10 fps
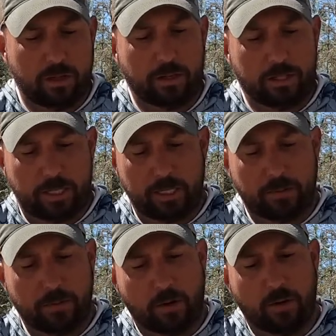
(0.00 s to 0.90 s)
you can see
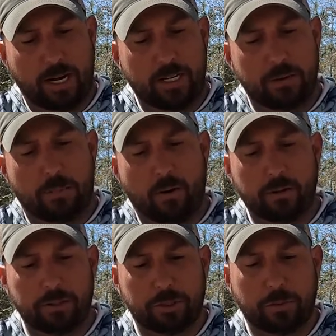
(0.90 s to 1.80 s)
this one only has a
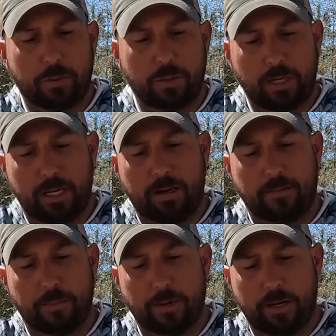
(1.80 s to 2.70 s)
partial spool left,
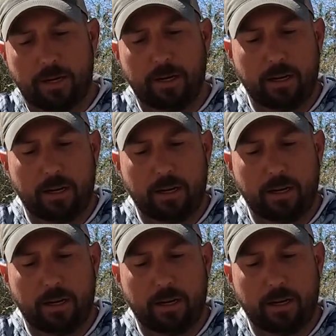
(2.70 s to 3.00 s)
but